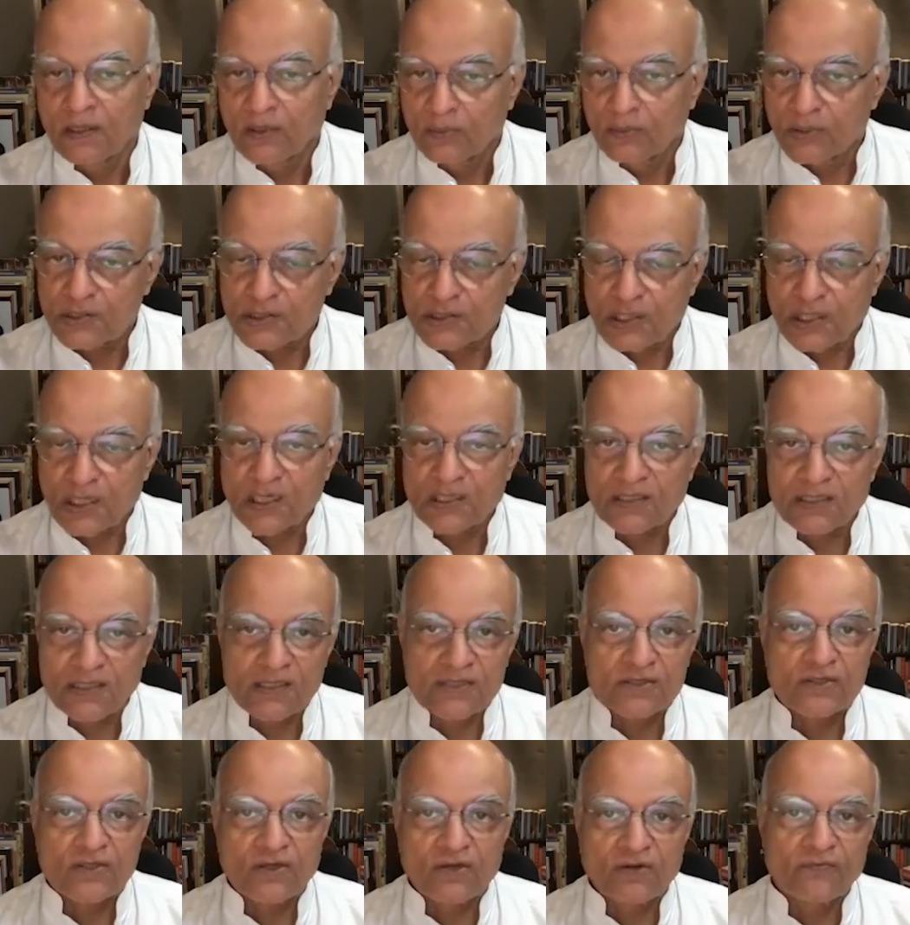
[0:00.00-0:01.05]
which cut
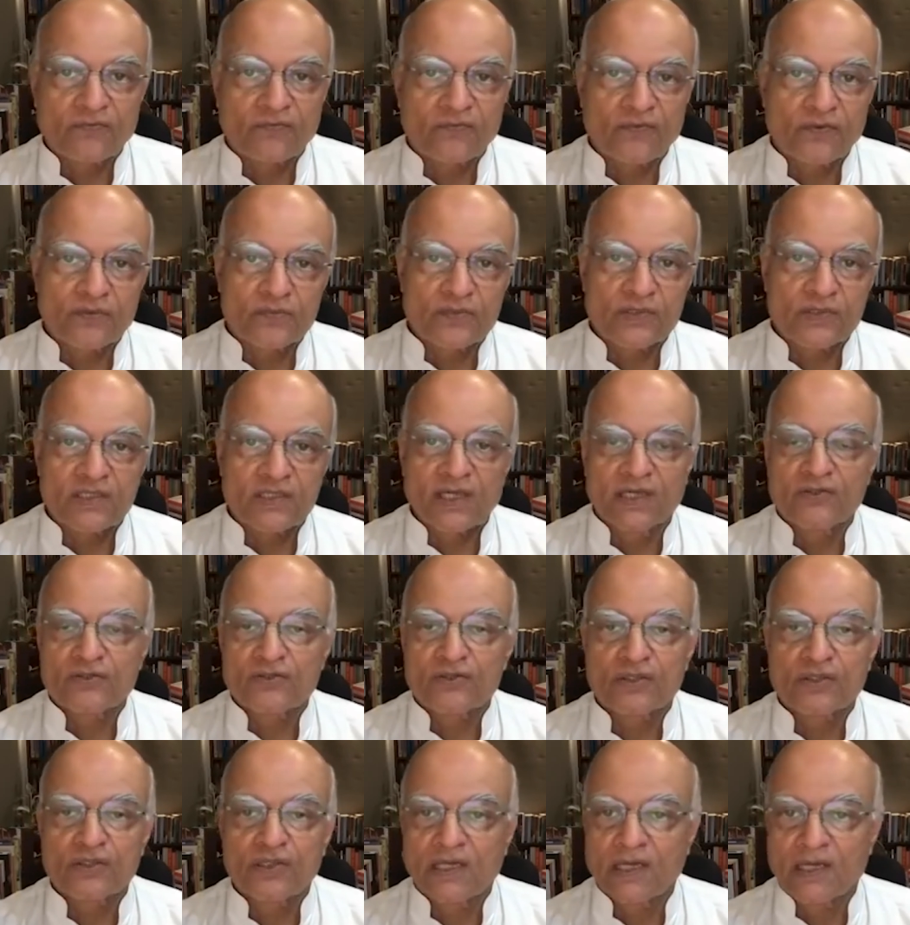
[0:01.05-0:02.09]
us off from
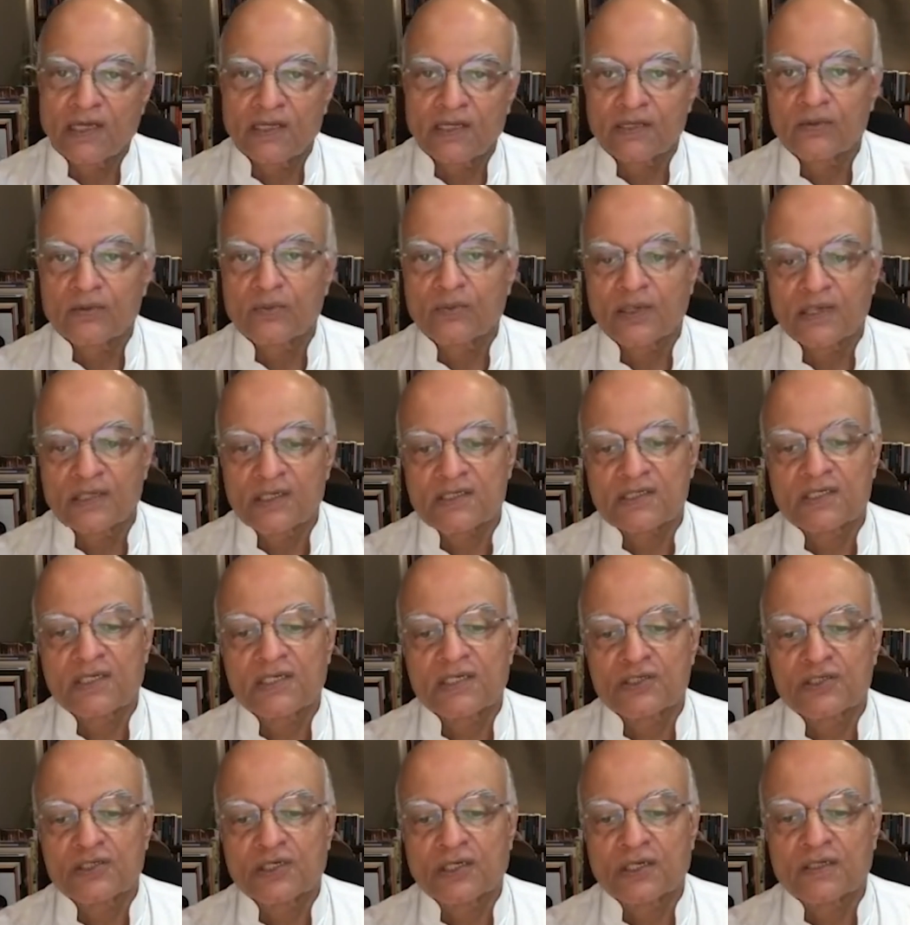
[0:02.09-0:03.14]
Central and West
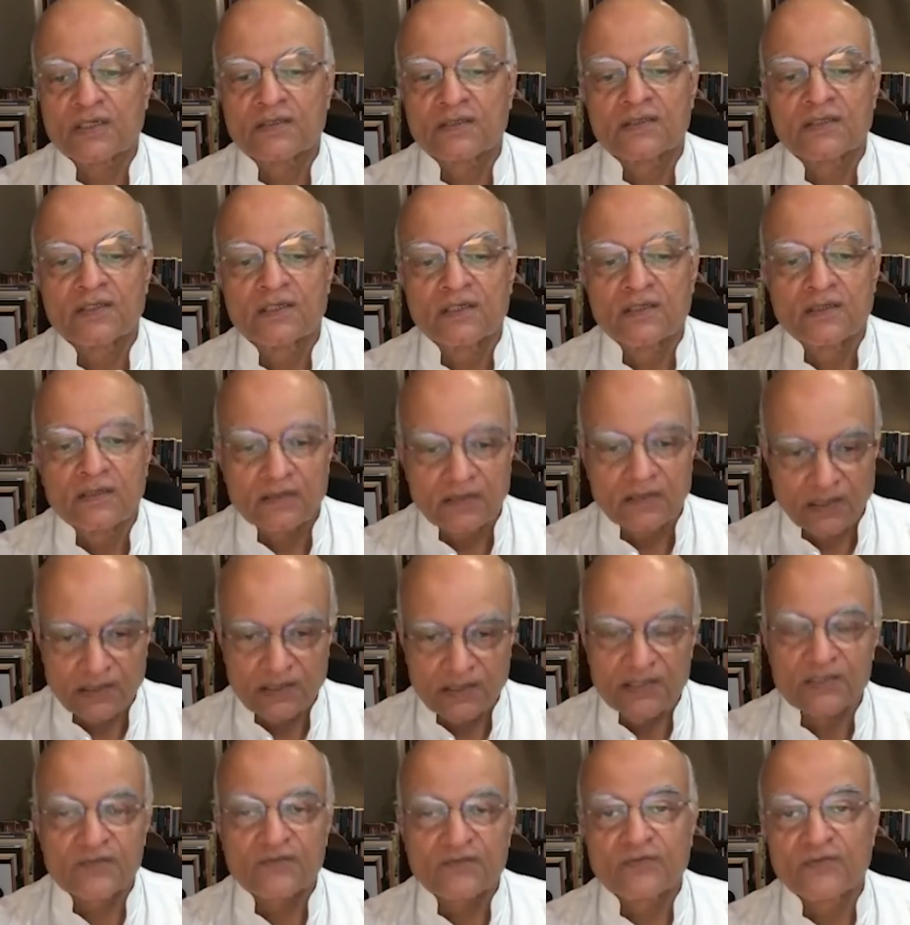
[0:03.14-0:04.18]
Asia, at
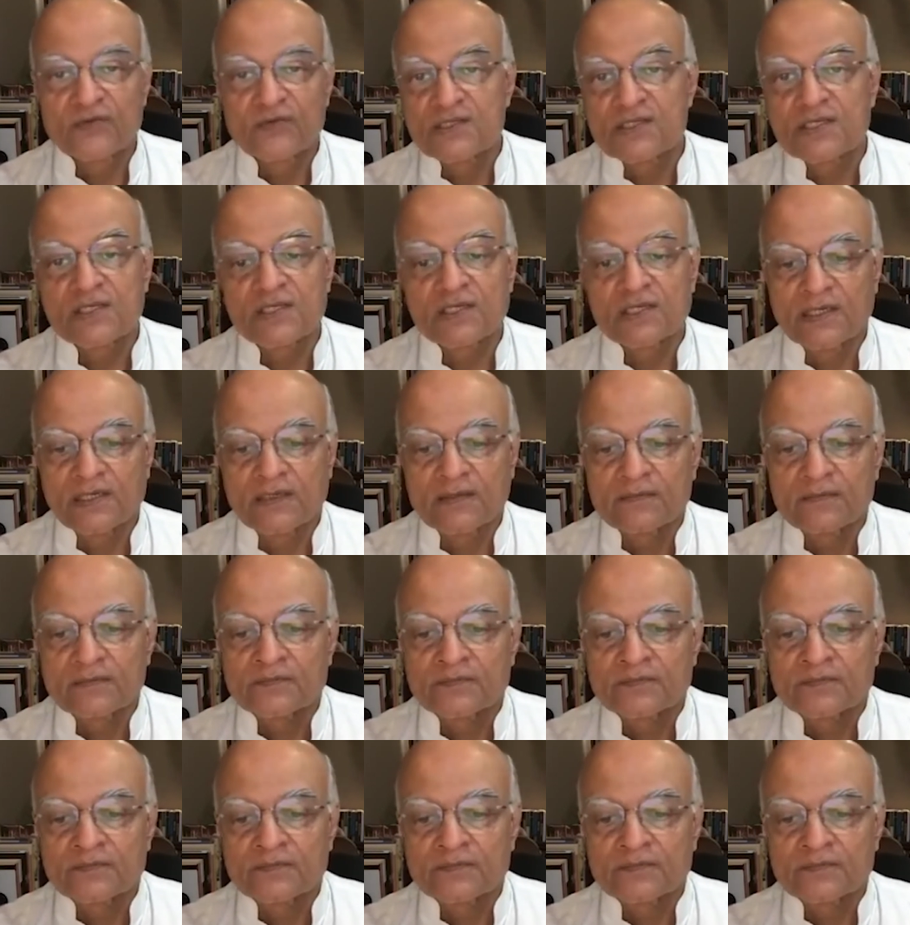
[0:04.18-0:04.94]
least physically.